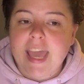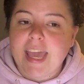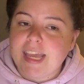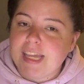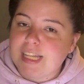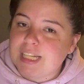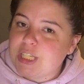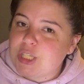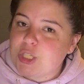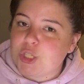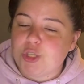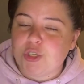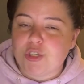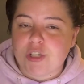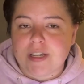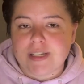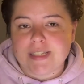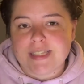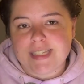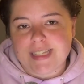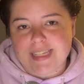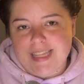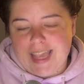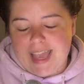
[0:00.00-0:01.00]
"It's
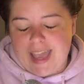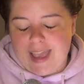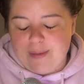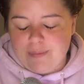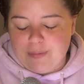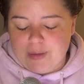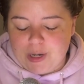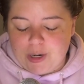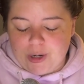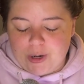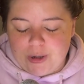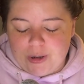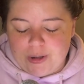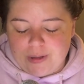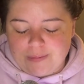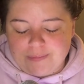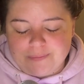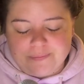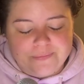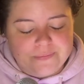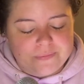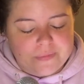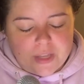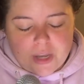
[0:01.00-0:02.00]
just a game, girl.
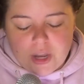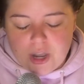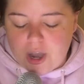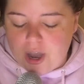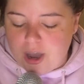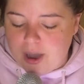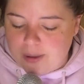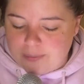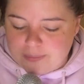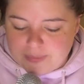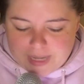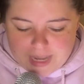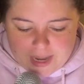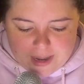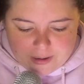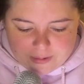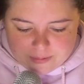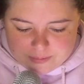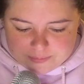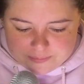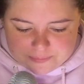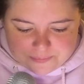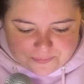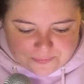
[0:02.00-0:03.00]
Calm
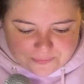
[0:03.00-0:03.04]
down."